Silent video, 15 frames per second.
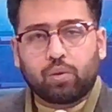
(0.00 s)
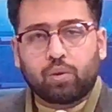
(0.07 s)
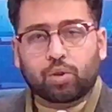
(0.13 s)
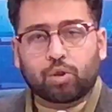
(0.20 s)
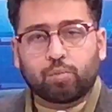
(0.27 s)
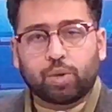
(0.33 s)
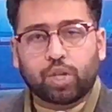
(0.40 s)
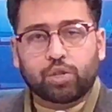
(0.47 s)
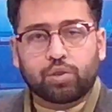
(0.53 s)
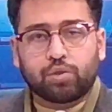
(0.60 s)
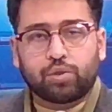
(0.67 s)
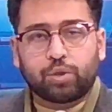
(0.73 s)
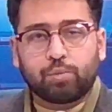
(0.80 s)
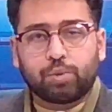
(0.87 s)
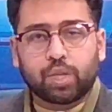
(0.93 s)
occupation
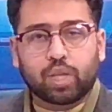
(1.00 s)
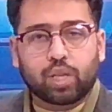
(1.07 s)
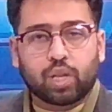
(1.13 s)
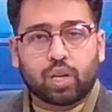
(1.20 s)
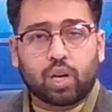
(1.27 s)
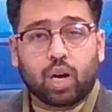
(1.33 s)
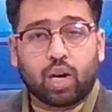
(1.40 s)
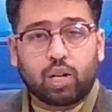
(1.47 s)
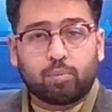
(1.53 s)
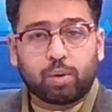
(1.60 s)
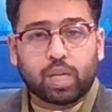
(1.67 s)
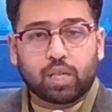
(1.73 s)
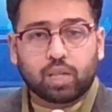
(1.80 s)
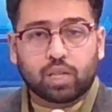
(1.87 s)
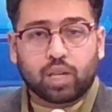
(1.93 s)
troops in their
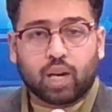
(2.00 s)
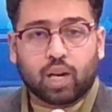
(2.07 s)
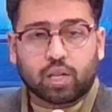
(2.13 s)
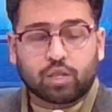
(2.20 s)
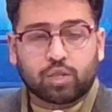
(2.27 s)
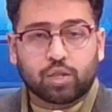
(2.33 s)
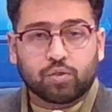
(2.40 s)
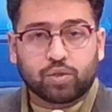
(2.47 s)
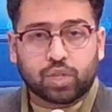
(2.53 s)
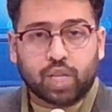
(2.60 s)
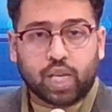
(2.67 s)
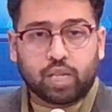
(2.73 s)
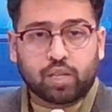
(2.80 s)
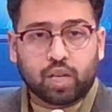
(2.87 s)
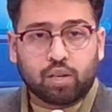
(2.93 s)
unabated acts of
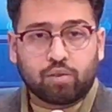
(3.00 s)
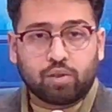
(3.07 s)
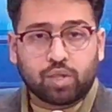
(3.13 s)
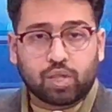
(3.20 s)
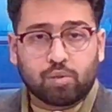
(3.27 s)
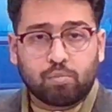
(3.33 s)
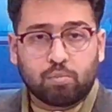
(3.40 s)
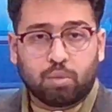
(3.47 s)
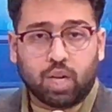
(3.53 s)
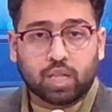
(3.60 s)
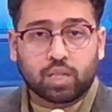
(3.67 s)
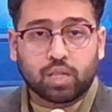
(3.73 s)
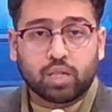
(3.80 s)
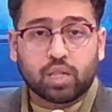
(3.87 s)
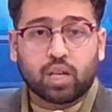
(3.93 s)
state terrorism martyred